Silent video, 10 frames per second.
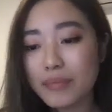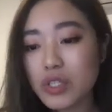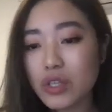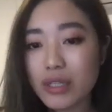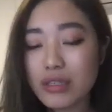
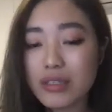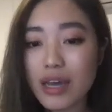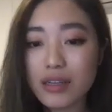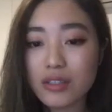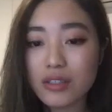So we
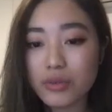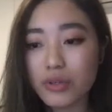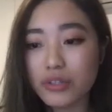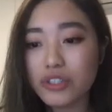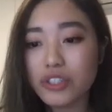decided to
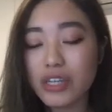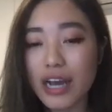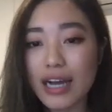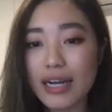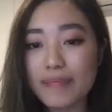launch
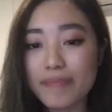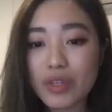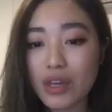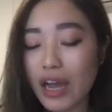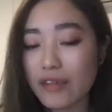
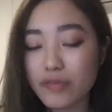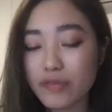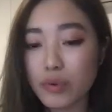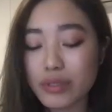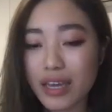after
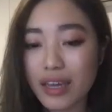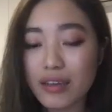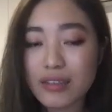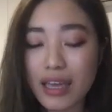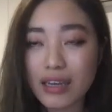4
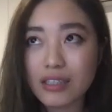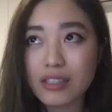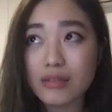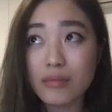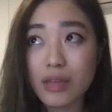days, and it
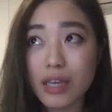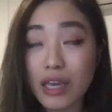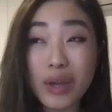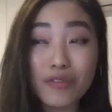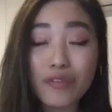
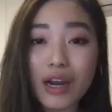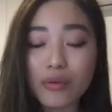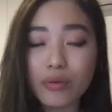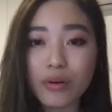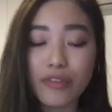went
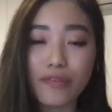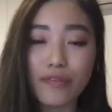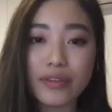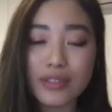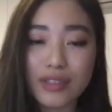viral on the
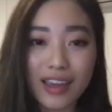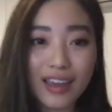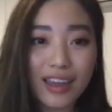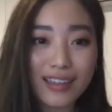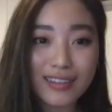first
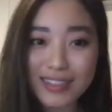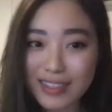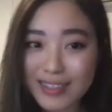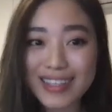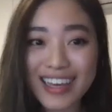day. And
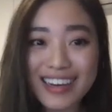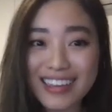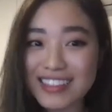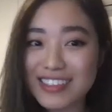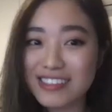since then,
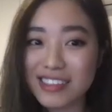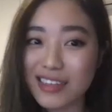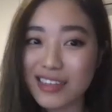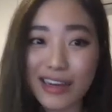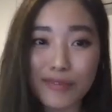it's
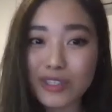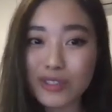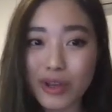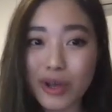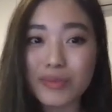just never
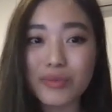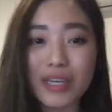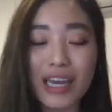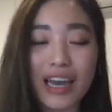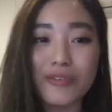stopped.
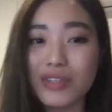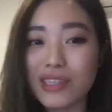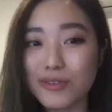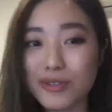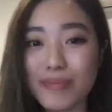We haven't
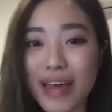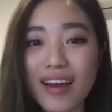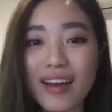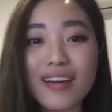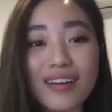really looked back.